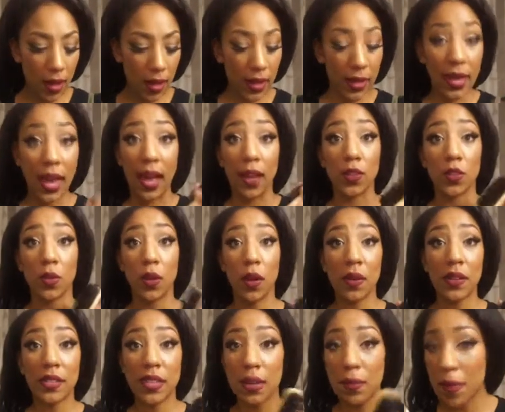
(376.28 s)
Yeah, so I
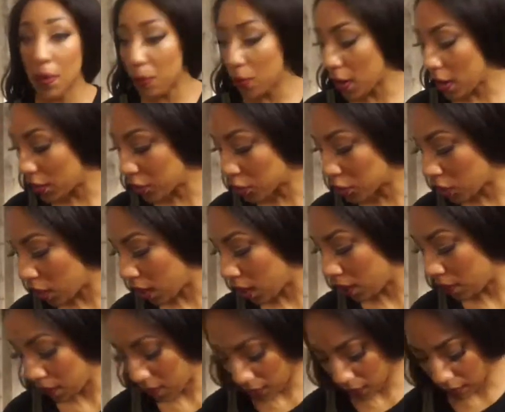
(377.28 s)
always keep my brush,
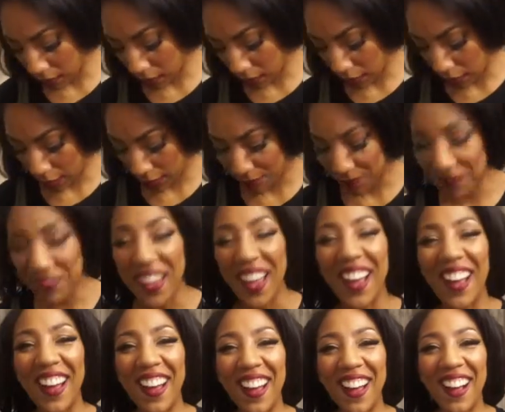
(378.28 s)
obviously.
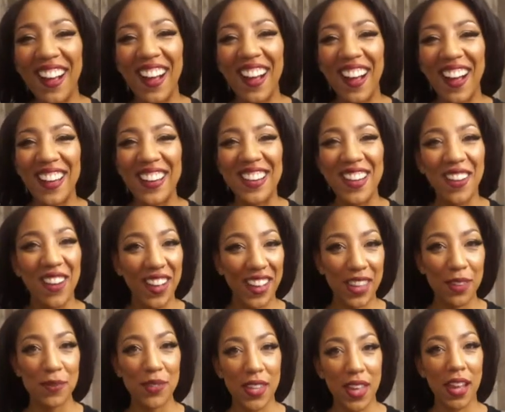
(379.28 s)
I know I
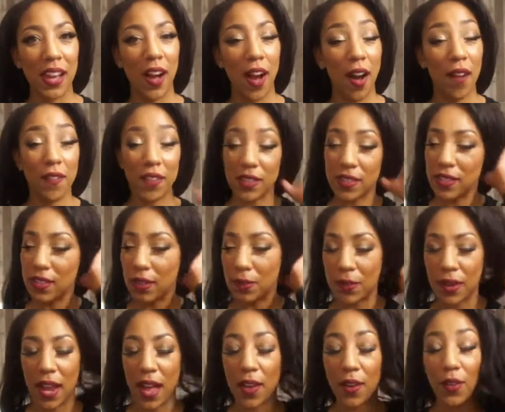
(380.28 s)
keep saying obviously,
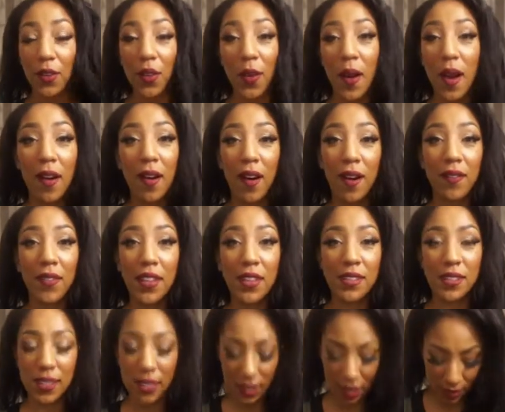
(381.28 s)
but I don't know how
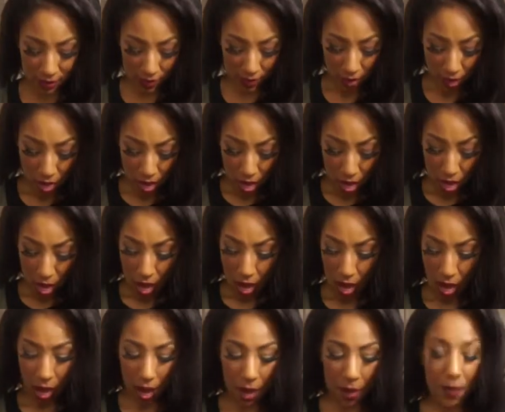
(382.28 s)
obvious it is.
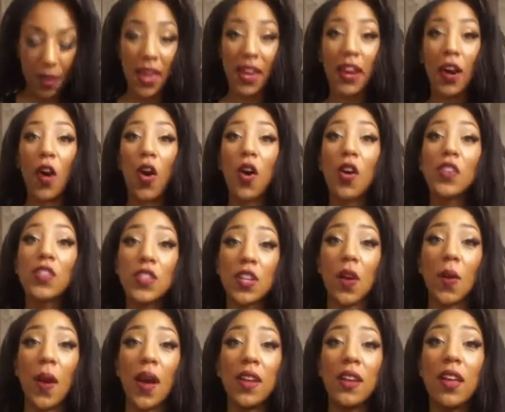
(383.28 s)
And
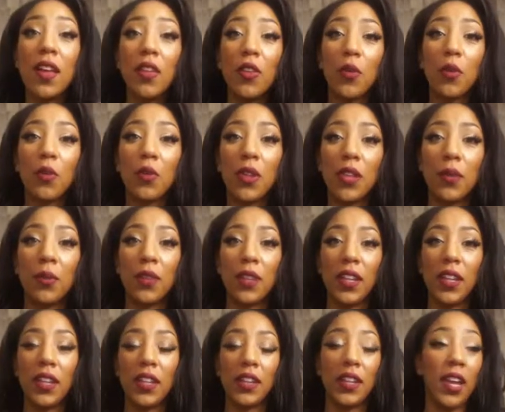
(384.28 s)
also, another really,
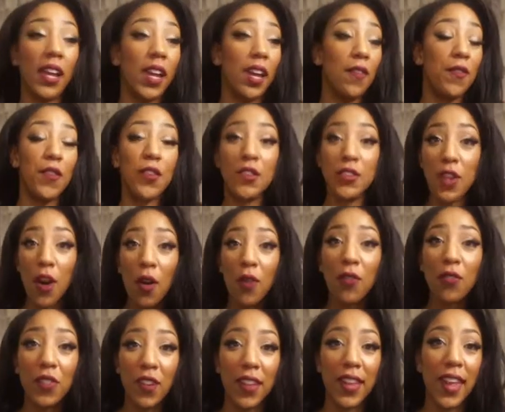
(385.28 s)
really good thing, if you
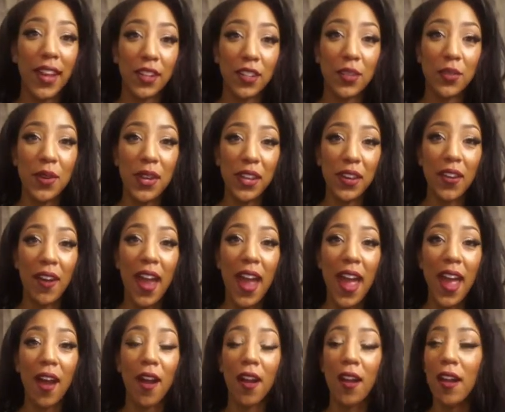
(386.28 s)
don't feel like doing your
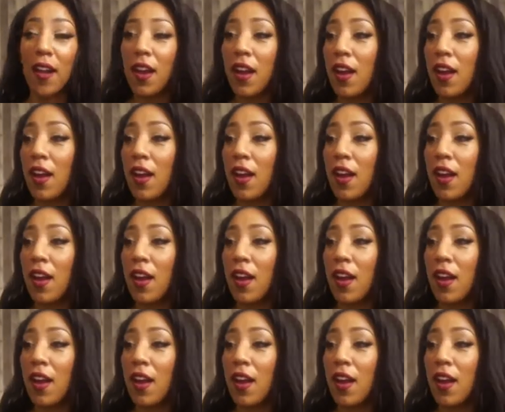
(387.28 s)
hair,